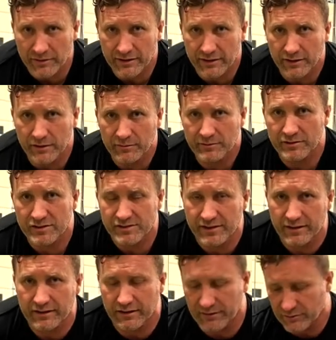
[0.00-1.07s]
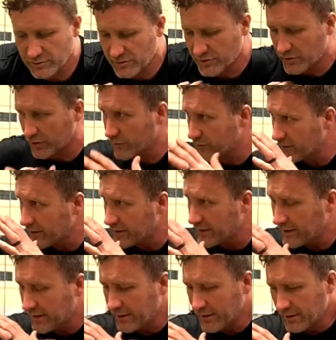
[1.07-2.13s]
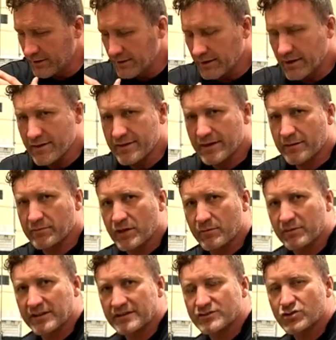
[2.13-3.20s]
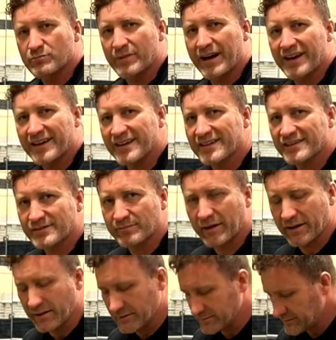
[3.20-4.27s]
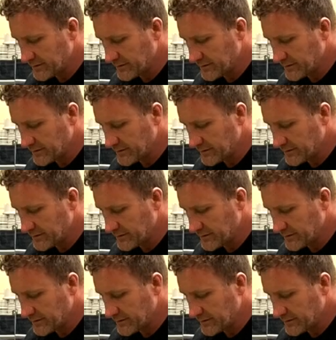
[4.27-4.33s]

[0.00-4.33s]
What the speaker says: up just like I was surfing, and then I'm coming into my S mount.